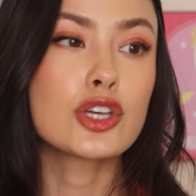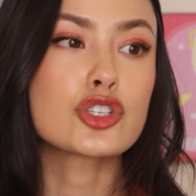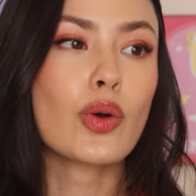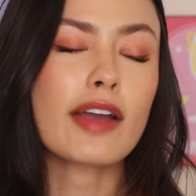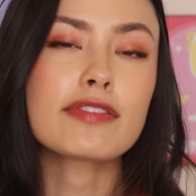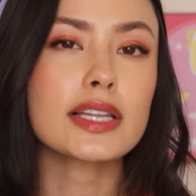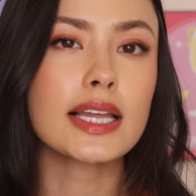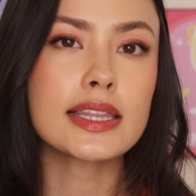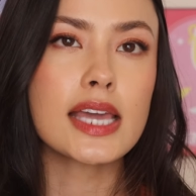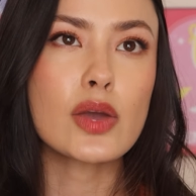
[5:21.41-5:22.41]
So I feel
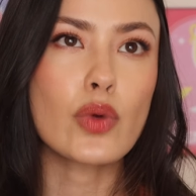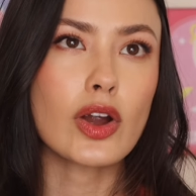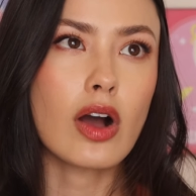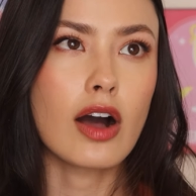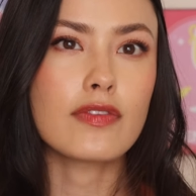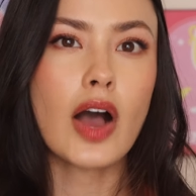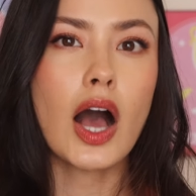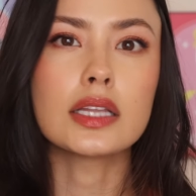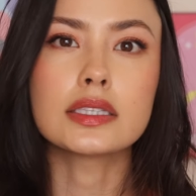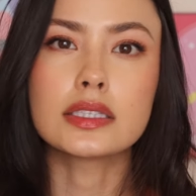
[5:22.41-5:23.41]
like they wear off
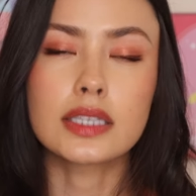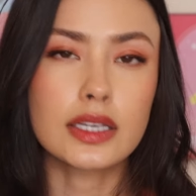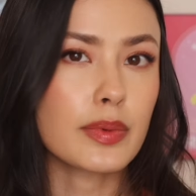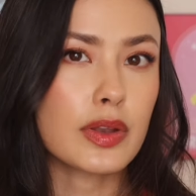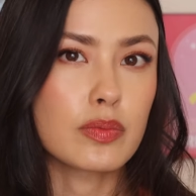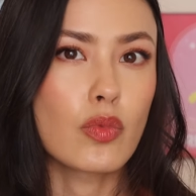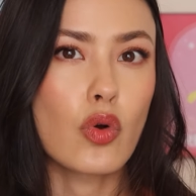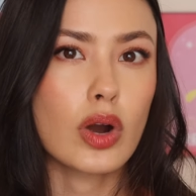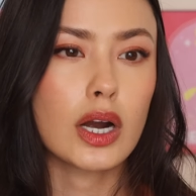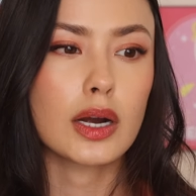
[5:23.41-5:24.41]
a little bit
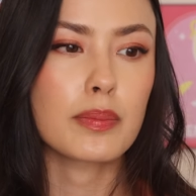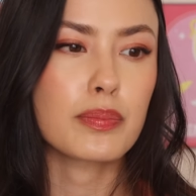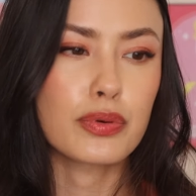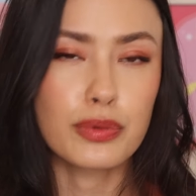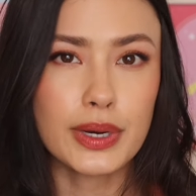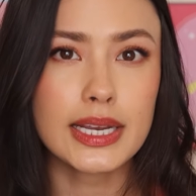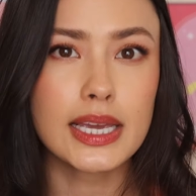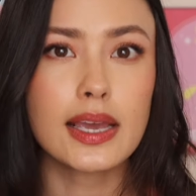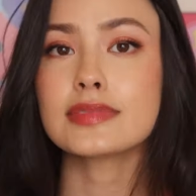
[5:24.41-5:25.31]
more pretty.